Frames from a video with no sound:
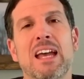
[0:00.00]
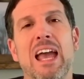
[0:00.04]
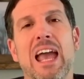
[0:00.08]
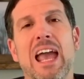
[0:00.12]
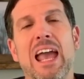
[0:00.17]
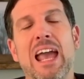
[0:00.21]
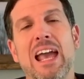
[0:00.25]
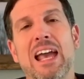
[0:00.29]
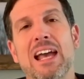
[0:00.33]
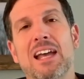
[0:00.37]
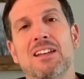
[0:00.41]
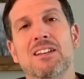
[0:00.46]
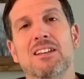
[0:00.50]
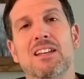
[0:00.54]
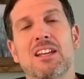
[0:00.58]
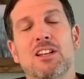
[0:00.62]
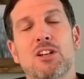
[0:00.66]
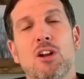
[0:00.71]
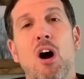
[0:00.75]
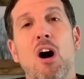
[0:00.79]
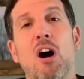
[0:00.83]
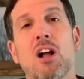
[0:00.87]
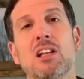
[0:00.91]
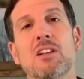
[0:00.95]
And
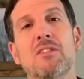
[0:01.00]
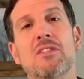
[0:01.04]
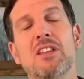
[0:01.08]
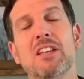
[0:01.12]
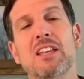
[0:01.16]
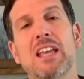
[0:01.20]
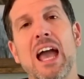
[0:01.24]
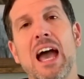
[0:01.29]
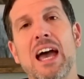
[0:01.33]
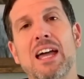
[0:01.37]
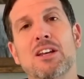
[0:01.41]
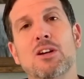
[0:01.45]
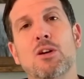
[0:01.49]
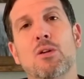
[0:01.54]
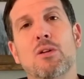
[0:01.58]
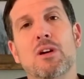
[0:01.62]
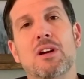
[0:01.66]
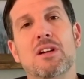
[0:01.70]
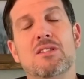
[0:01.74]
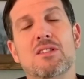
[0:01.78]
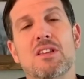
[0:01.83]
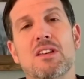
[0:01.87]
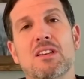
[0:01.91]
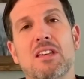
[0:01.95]
in all of the
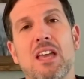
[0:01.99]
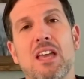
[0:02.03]
categories that